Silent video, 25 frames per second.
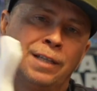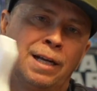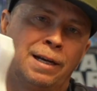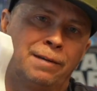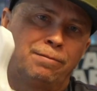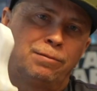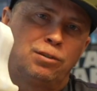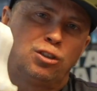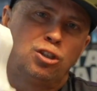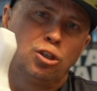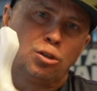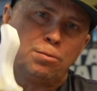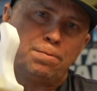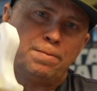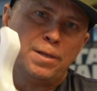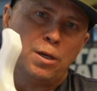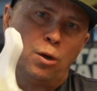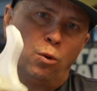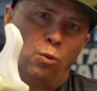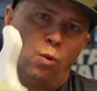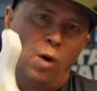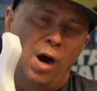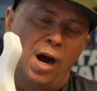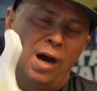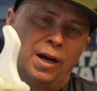And it took me
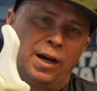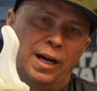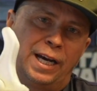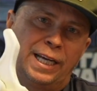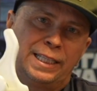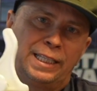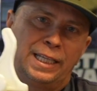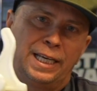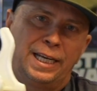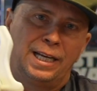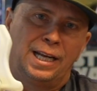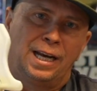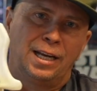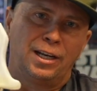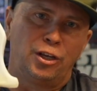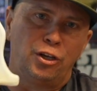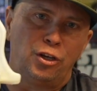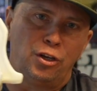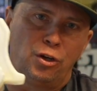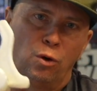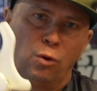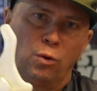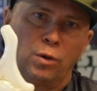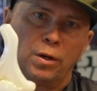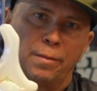a while. I laid on a
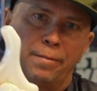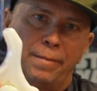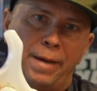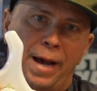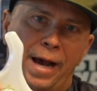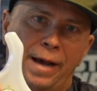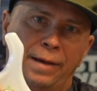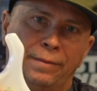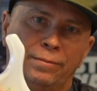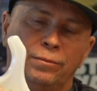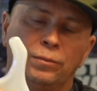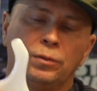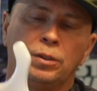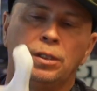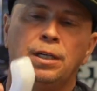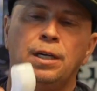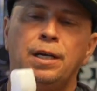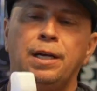yoga mat